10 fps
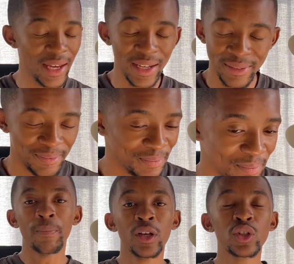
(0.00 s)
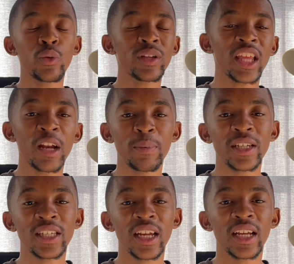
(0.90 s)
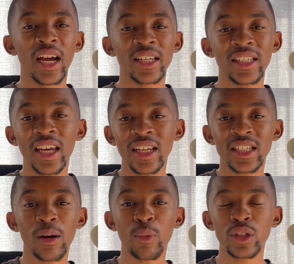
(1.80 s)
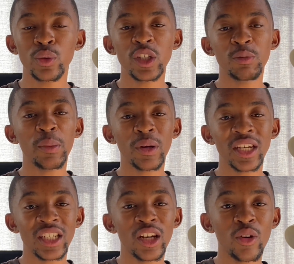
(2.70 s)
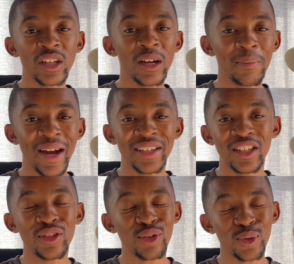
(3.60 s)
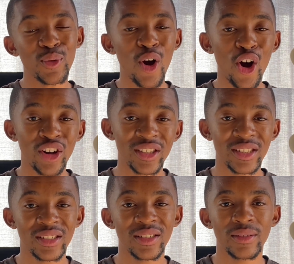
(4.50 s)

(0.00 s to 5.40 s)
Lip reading: Hey. So with that being said, guys, here are some ways in which people actually launder money through art.